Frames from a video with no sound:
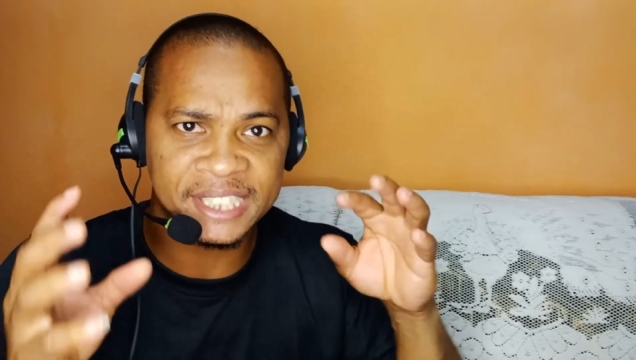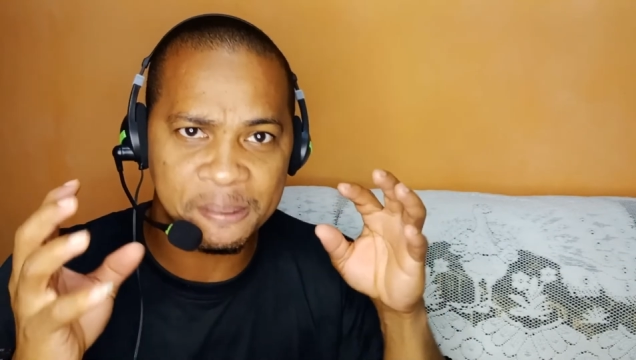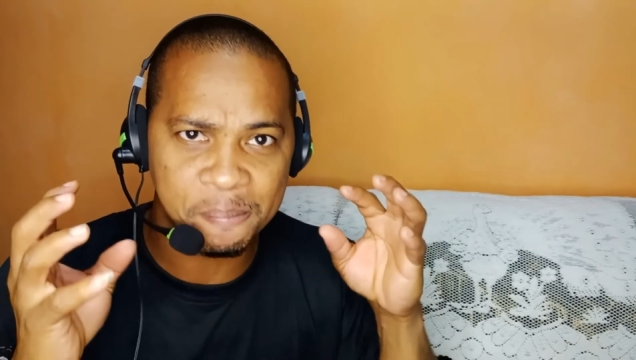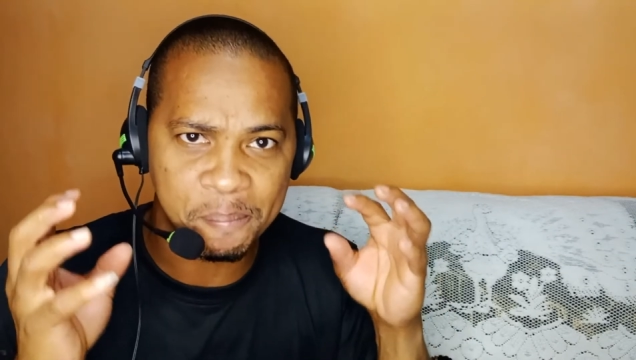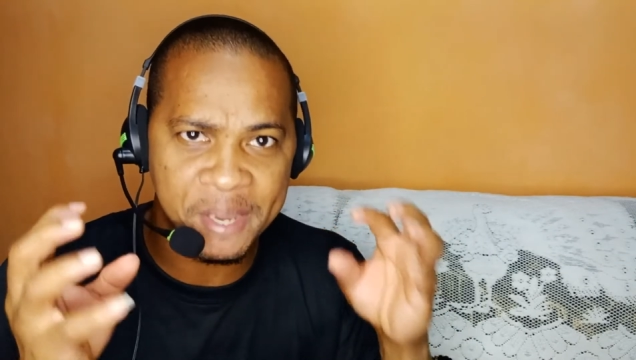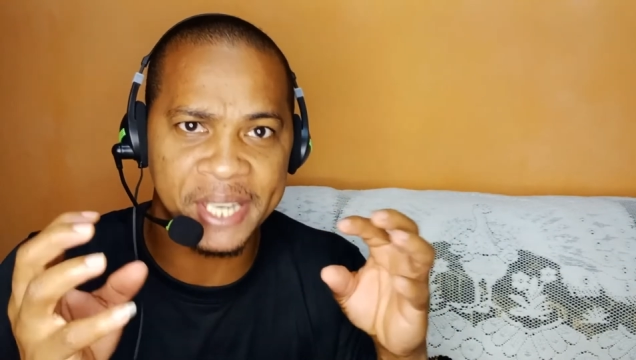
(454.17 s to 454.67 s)

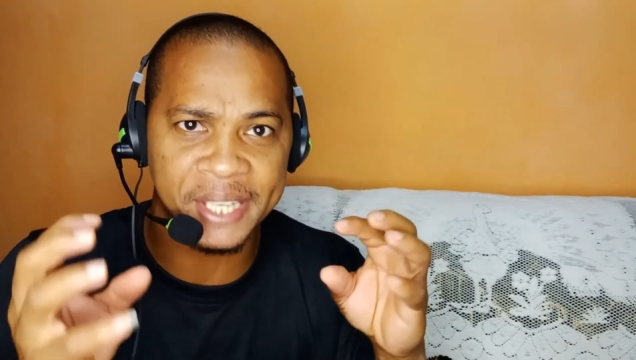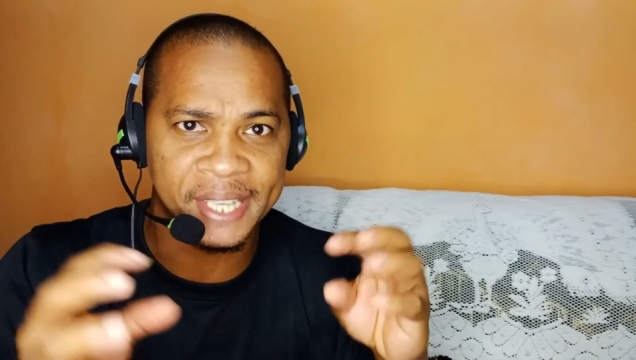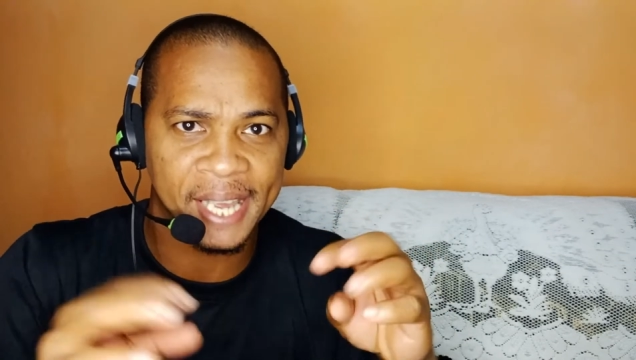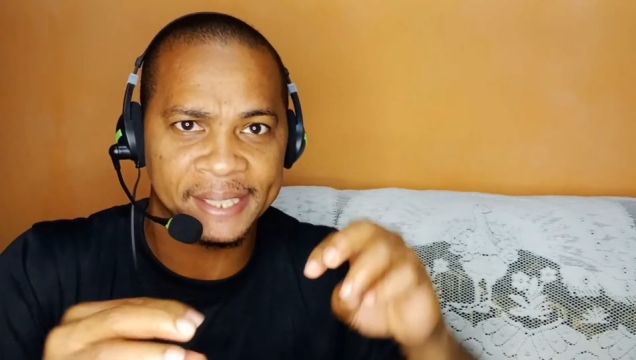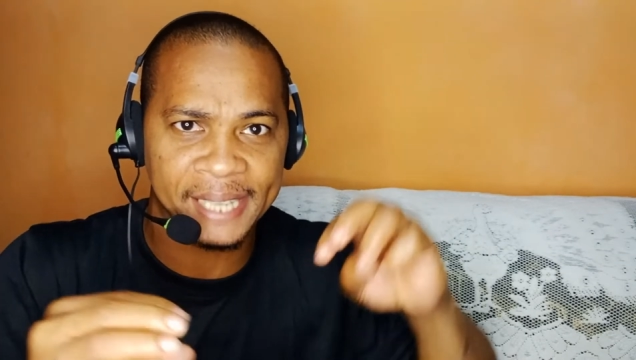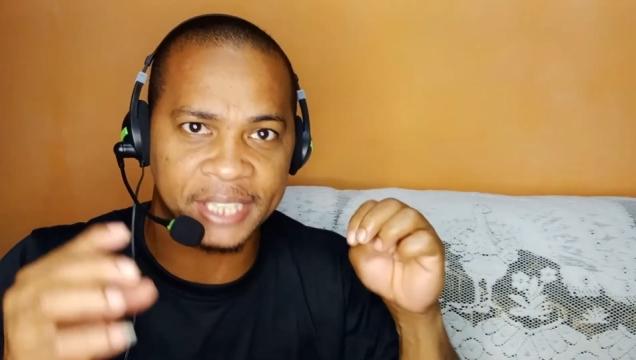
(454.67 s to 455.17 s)

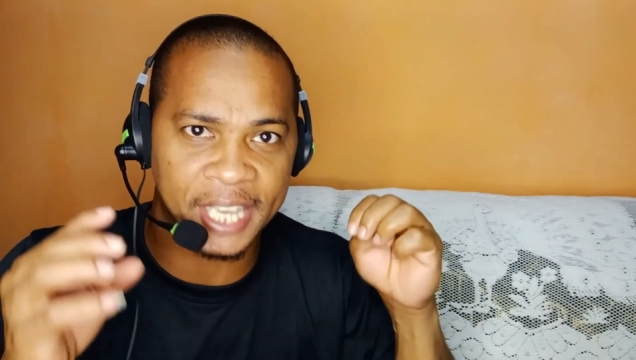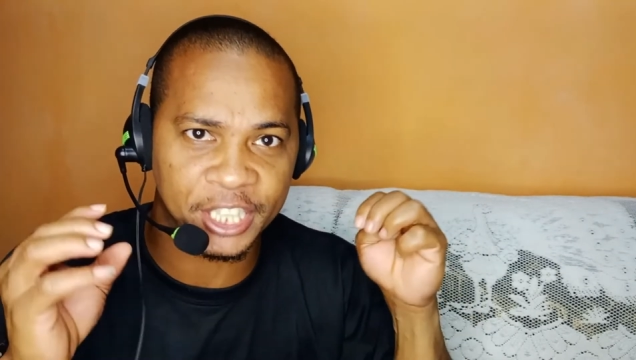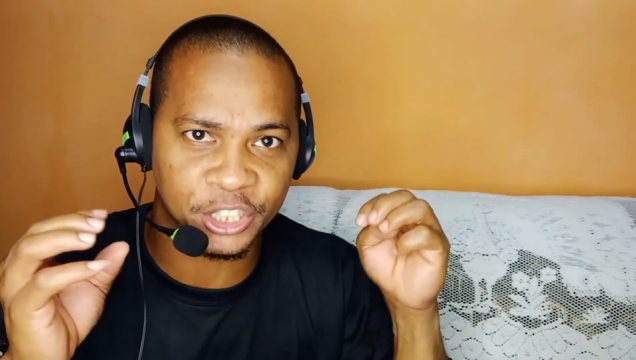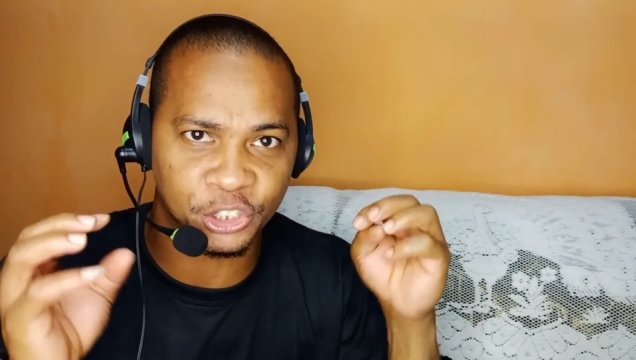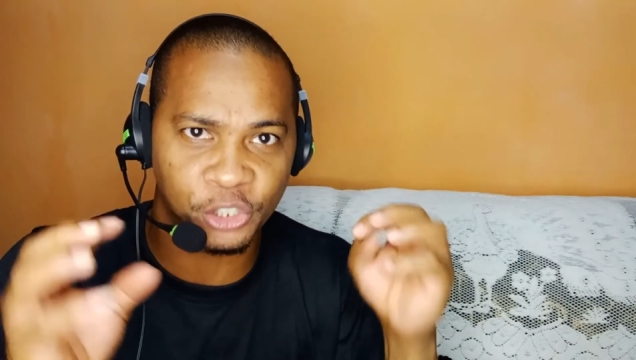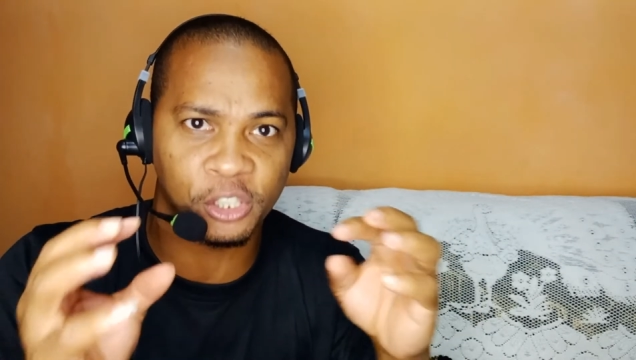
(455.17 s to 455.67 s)
timid and
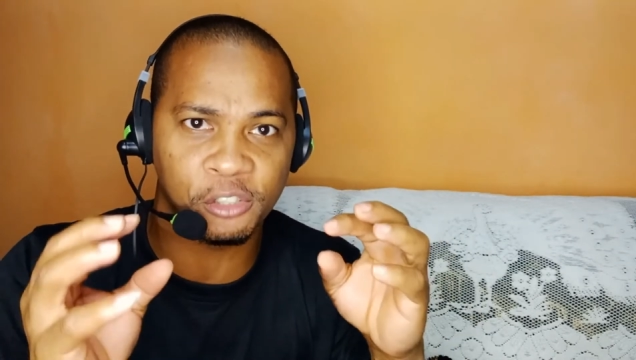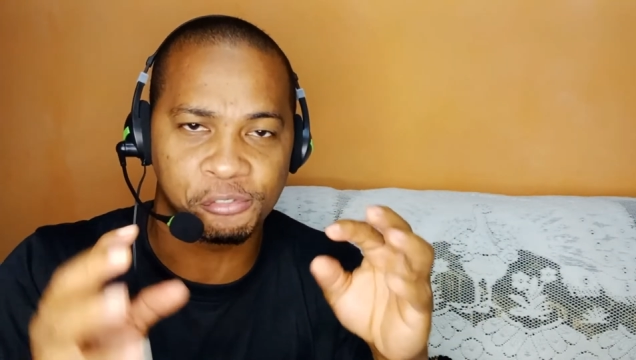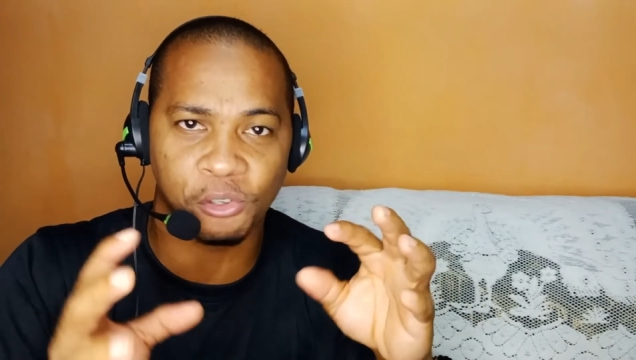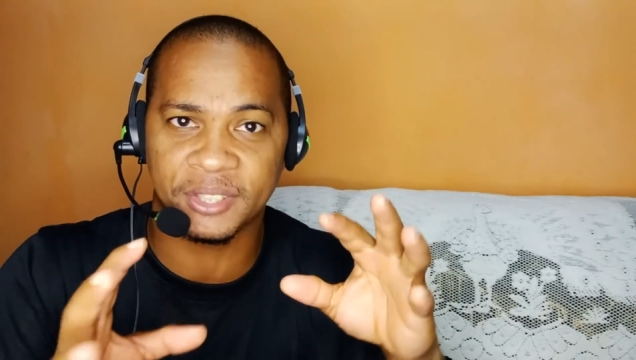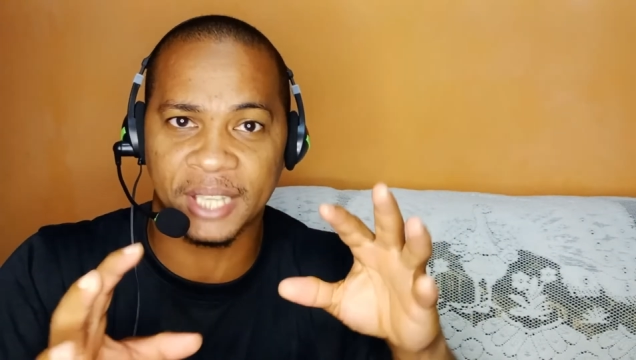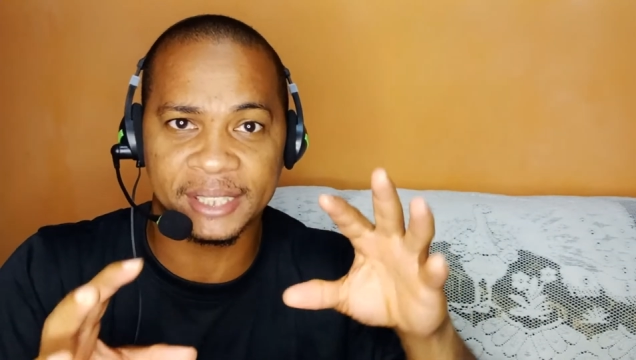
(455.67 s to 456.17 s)
get
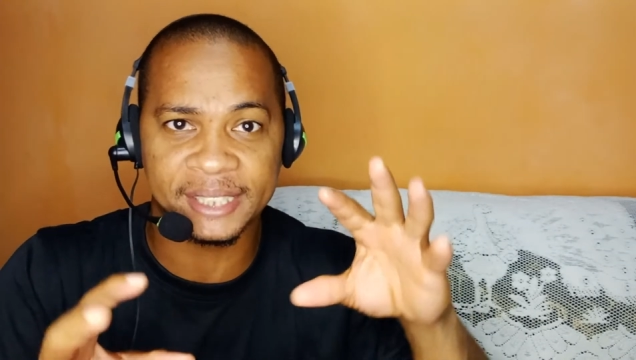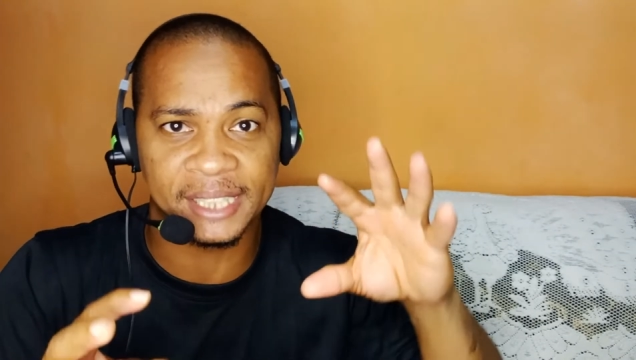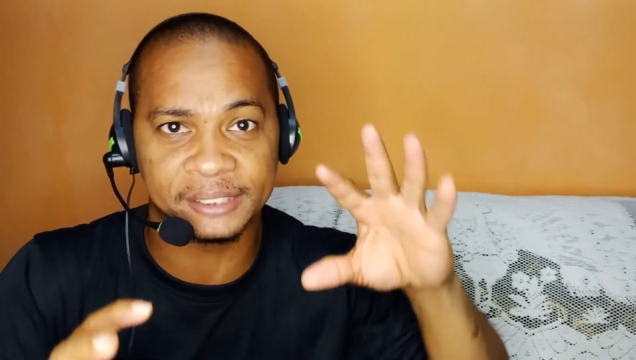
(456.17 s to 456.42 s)
nervous and